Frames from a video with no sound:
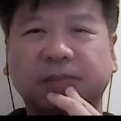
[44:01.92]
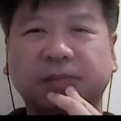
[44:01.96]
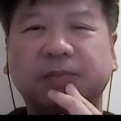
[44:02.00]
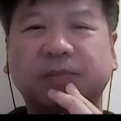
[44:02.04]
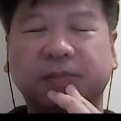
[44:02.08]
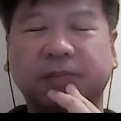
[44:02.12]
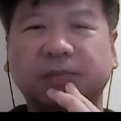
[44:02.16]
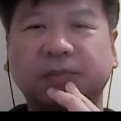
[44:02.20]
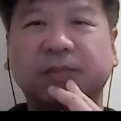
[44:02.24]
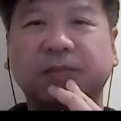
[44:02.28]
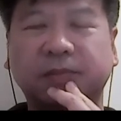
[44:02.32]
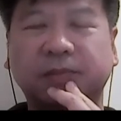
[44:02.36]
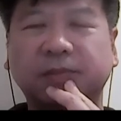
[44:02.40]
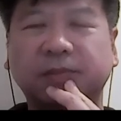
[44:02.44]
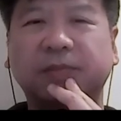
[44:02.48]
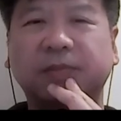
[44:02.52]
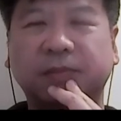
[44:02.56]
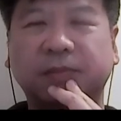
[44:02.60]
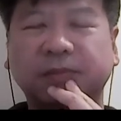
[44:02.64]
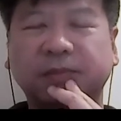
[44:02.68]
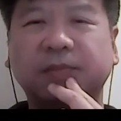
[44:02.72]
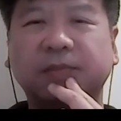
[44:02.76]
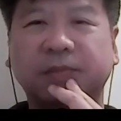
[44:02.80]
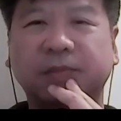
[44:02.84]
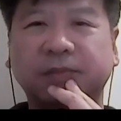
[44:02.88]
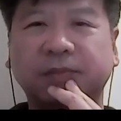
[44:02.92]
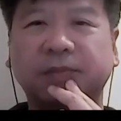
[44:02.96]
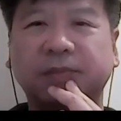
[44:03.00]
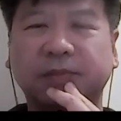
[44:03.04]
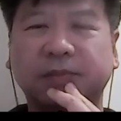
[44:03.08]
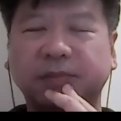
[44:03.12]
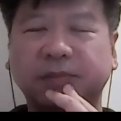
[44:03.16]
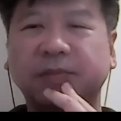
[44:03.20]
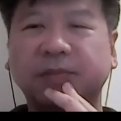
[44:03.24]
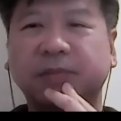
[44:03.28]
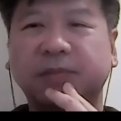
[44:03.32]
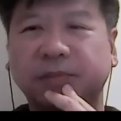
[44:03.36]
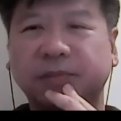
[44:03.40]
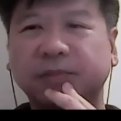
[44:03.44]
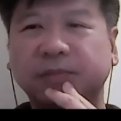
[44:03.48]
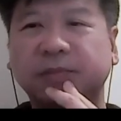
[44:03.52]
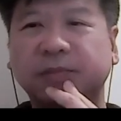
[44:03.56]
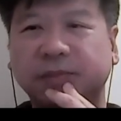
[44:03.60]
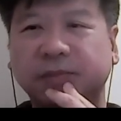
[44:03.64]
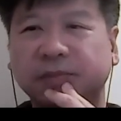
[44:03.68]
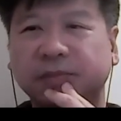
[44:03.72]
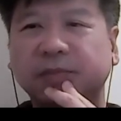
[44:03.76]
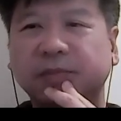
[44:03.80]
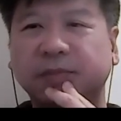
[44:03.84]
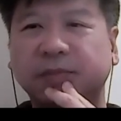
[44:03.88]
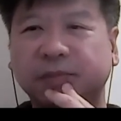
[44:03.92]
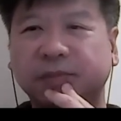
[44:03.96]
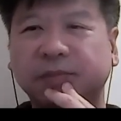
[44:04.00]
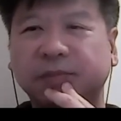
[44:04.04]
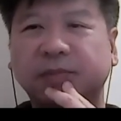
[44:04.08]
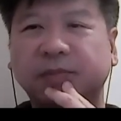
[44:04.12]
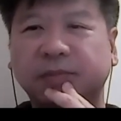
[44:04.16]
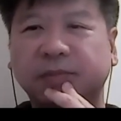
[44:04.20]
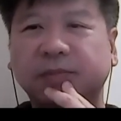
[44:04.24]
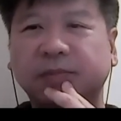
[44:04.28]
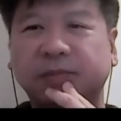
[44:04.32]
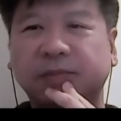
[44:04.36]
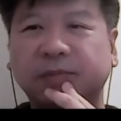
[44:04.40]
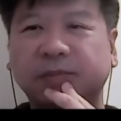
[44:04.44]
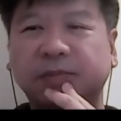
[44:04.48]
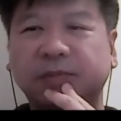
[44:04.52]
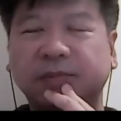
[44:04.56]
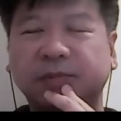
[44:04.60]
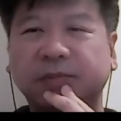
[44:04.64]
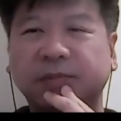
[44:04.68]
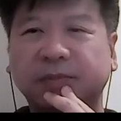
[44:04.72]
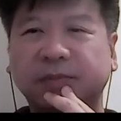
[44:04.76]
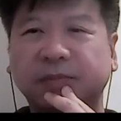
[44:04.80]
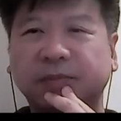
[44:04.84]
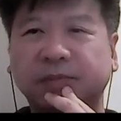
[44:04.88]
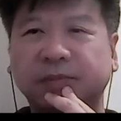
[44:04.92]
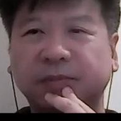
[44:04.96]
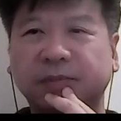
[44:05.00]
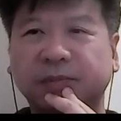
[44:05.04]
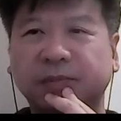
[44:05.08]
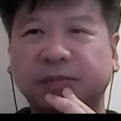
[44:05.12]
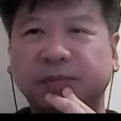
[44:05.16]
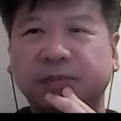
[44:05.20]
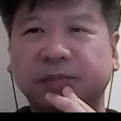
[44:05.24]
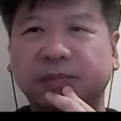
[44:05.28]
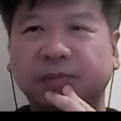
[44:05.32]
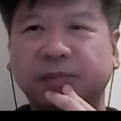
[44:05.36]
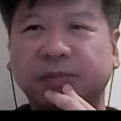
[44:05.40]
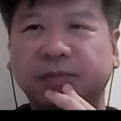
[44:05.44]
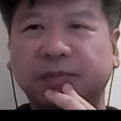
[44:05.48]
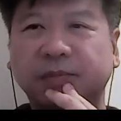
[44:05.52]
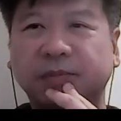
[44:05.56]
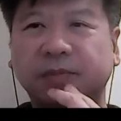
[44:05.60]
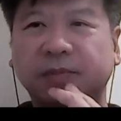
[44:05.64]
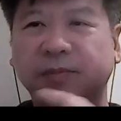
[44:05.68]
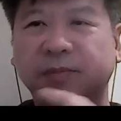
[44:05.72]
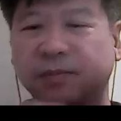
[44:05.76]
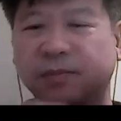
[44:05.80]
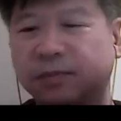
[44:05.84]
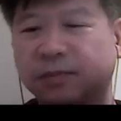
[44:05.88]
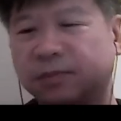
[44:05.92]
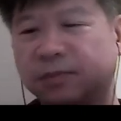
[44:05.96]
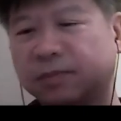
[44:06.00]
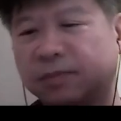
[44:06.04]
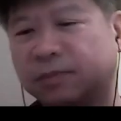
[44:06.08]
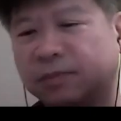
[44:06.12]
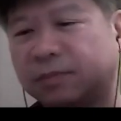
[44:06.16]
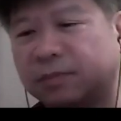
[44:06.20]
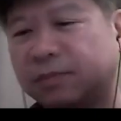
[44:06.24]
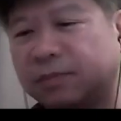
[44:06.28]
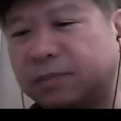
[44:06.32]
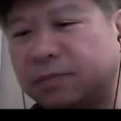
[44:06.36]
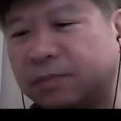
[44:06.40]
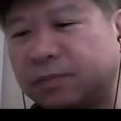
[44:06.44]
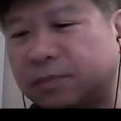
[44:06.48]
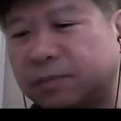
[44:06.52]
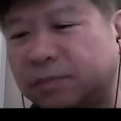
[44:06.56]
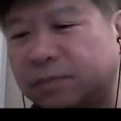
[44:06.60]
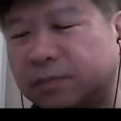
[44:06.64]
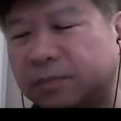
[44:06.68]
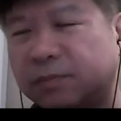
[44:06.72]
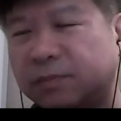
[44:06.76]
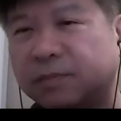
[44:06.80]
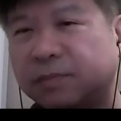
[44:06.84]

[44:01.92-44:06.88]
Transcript: This person isn't speaking.